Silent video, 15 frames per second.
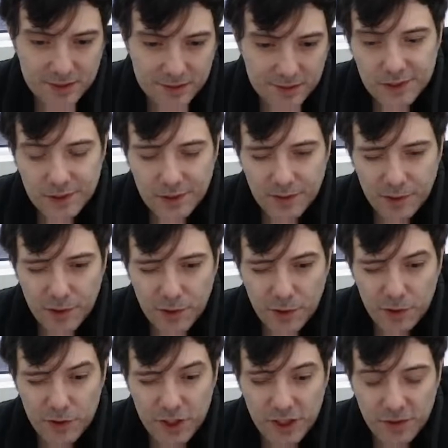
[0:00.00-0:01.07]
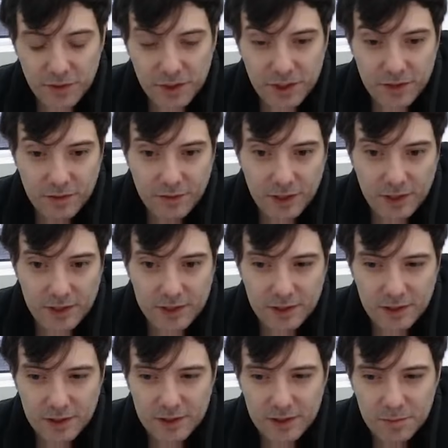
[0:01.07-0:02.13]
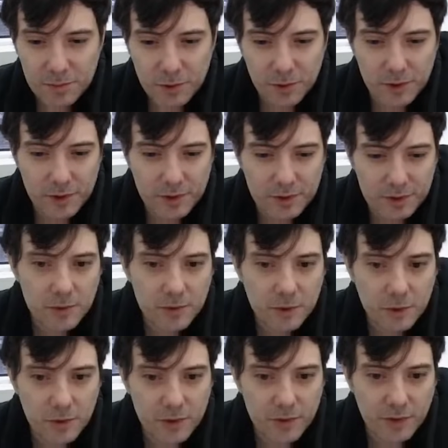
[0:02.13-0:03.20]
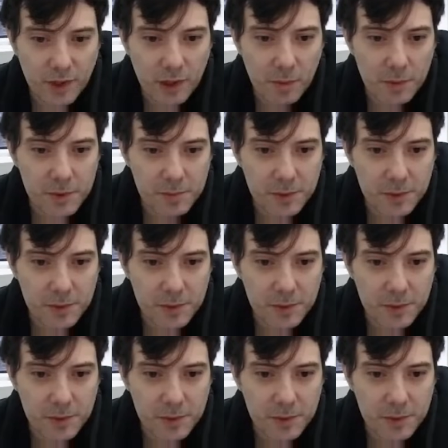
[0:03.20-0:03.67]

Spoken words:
So they have a third generation vaccine at some point, be further developed.